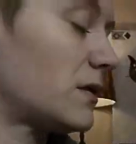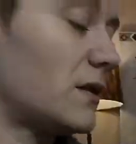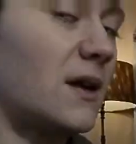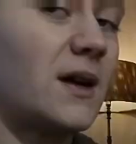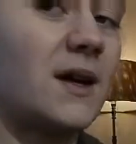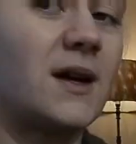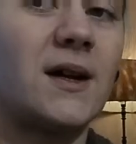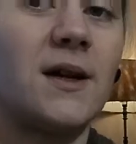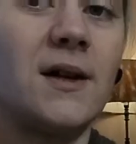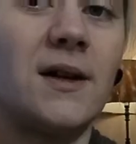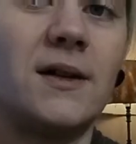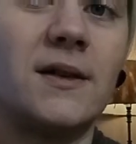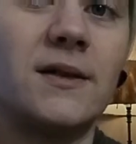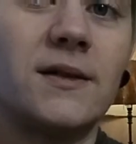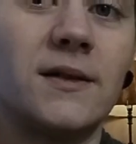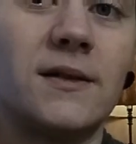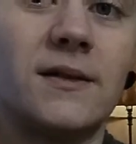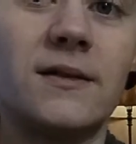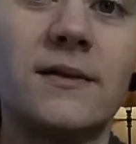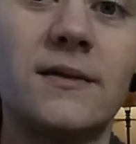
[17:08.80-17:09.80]

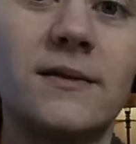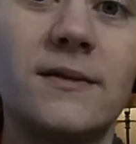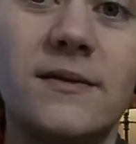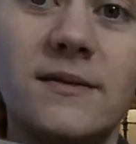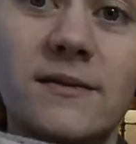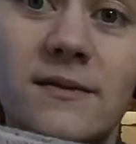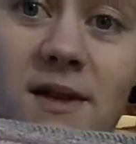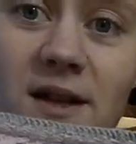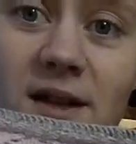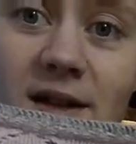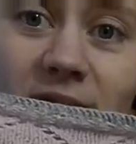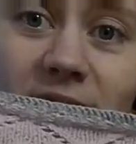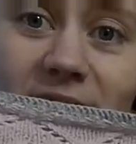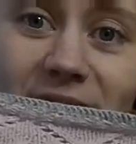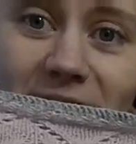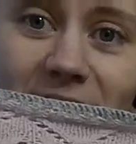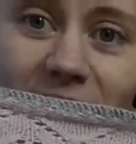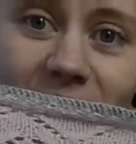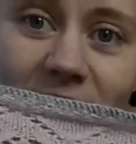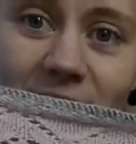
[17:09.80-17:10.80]
And I
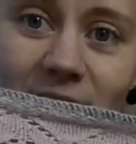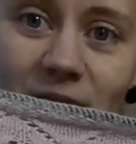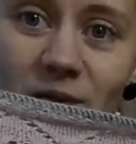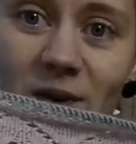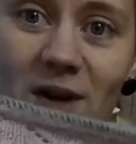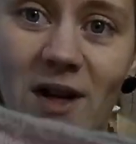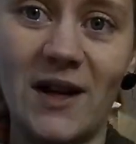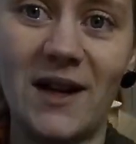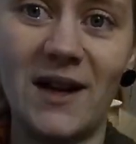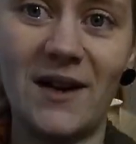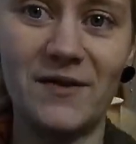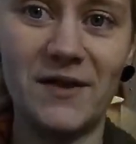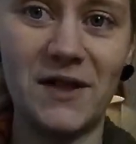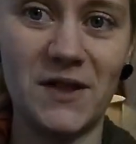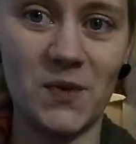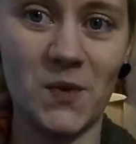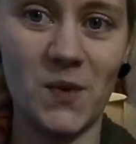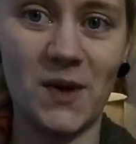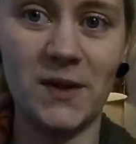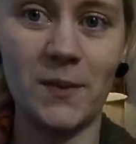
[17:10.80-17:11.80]
really love
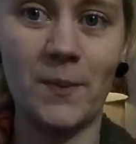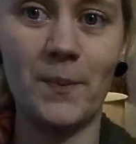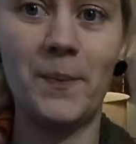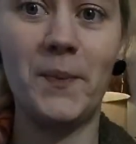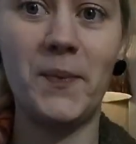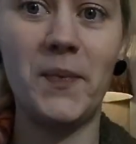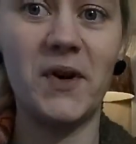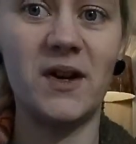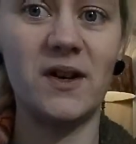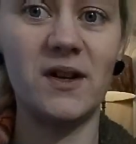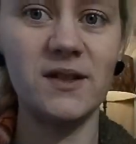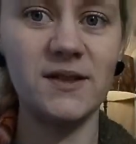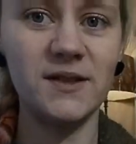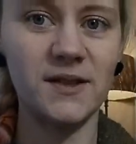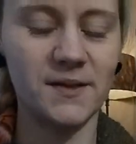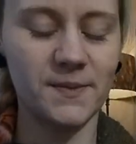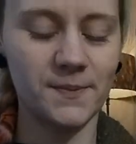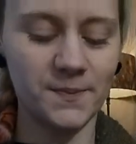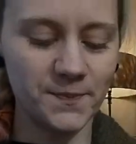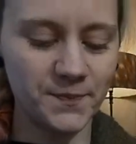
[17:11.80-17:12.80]
this one.
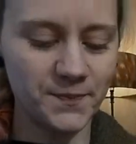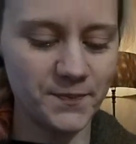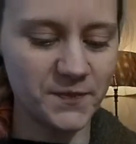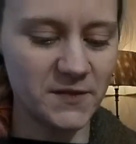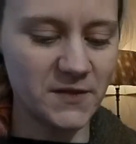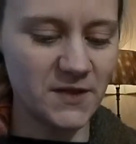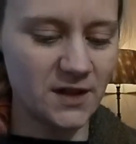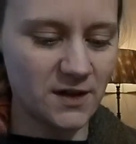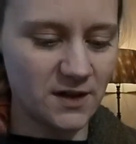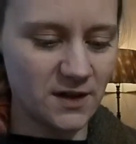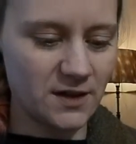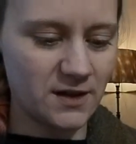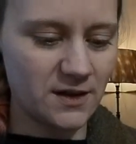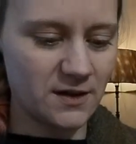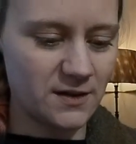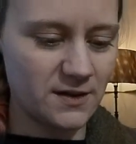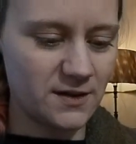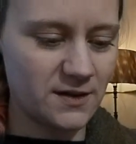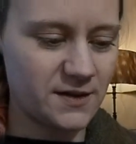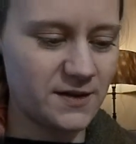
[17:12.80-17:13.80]
But
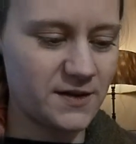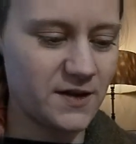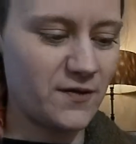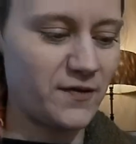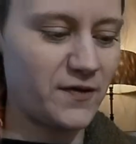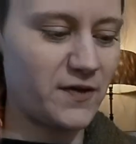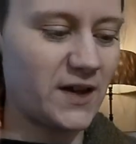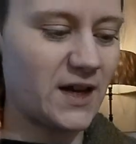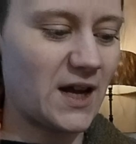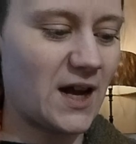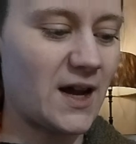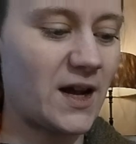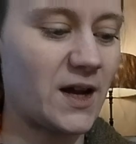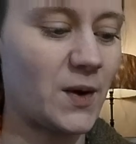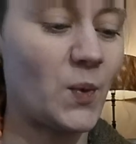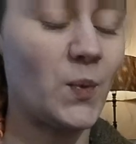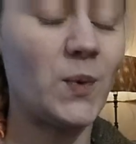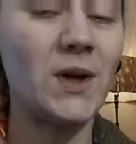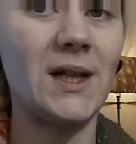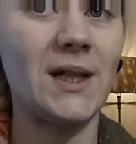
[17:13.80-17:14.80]
something I
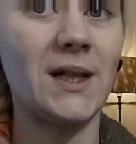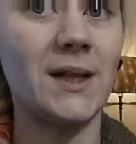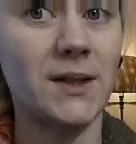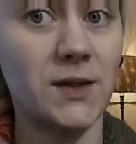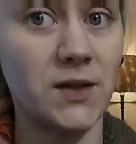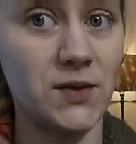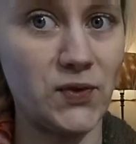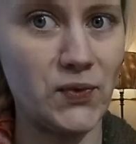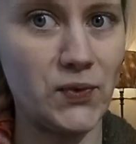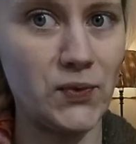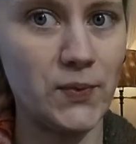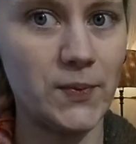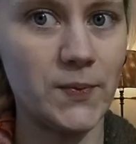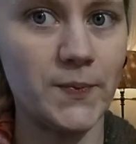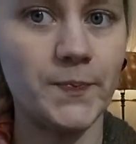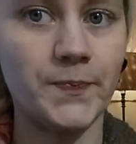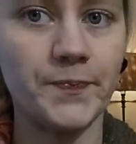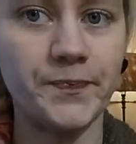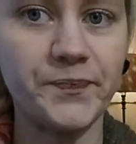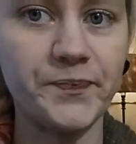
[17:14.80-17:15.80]
will do,
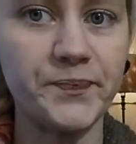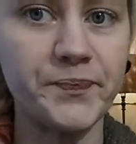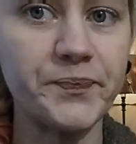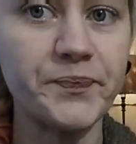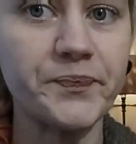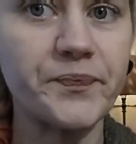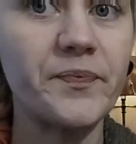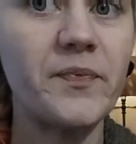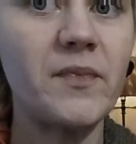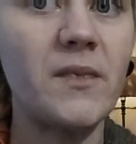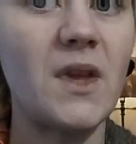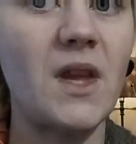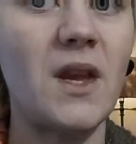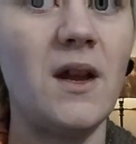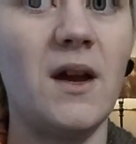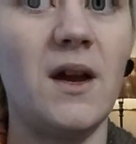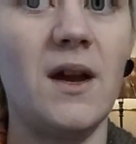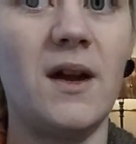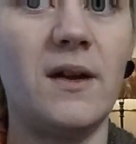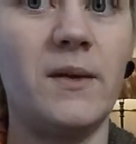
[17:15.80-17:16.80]

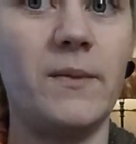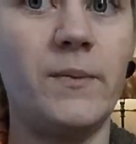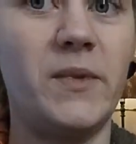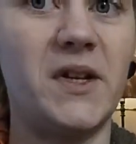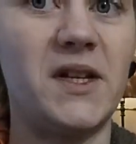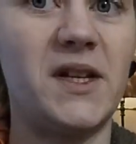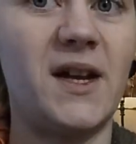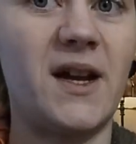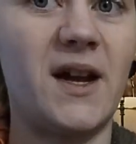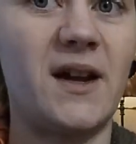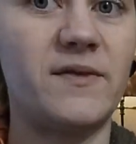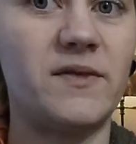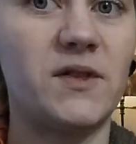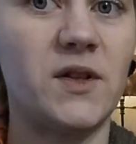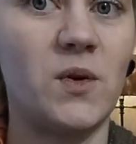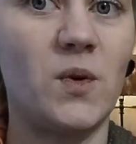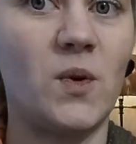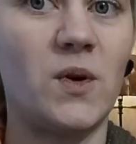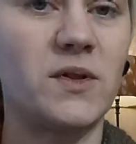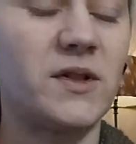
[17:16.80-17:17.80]
but I have
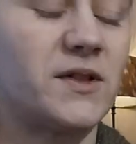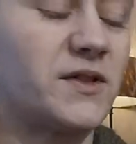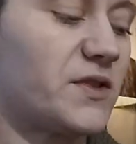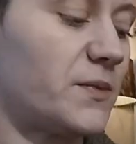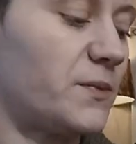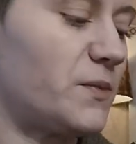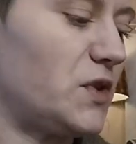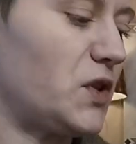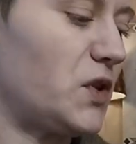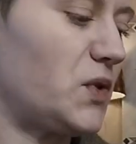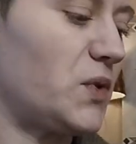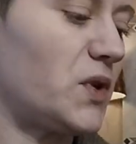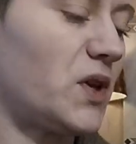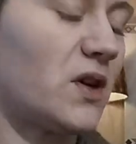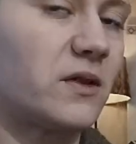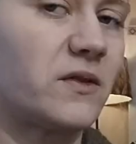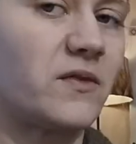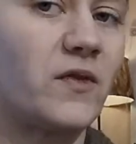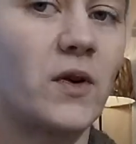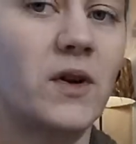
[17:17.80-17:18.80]
to order some new
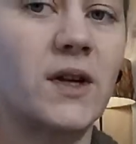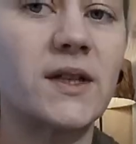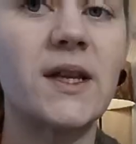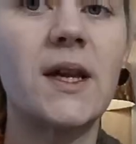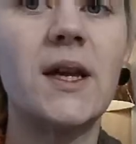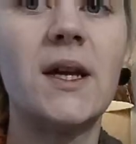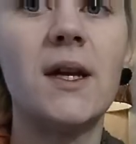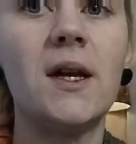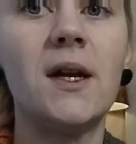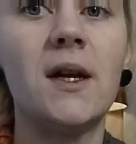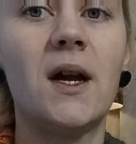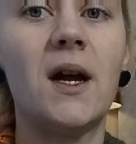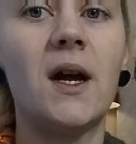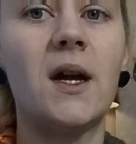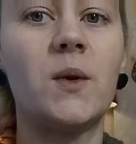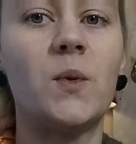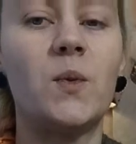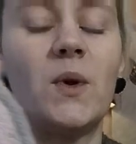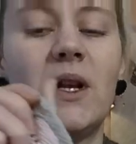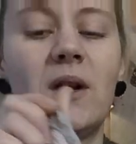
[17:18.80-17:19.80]
yarn for it.
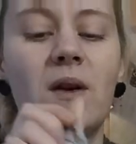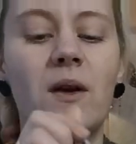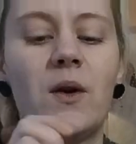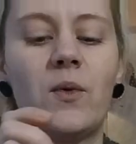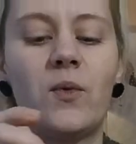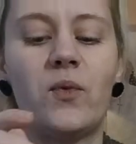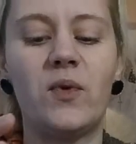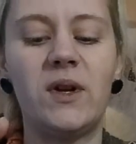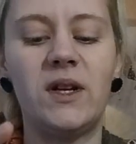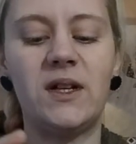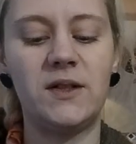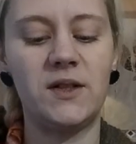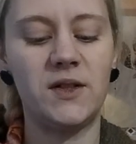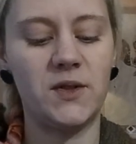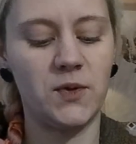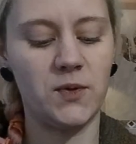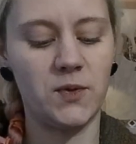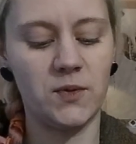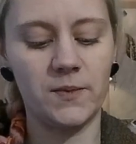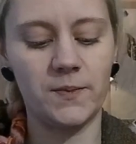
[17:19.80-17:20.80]
I will
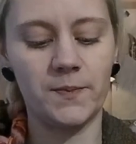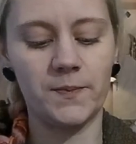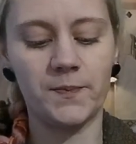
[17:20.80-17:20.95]
redo